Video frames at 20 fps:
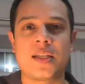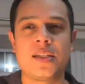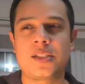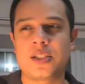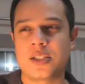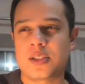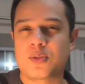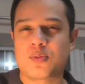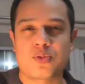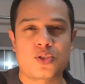It
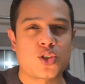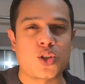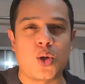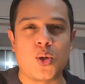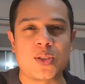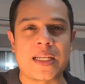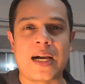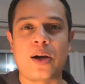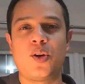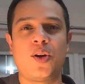just
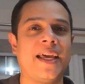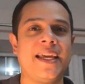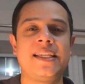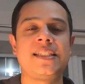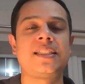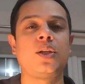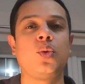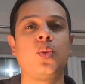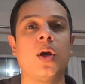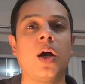shows how
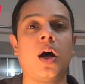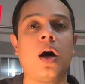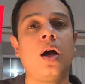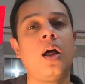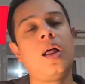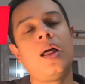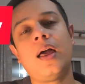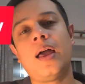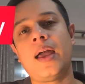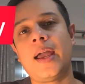lazy we are.
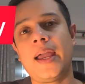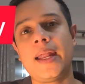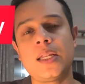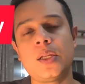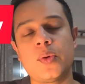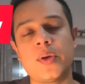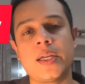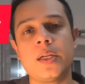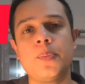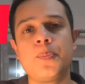
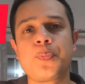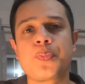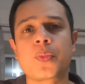Anyway,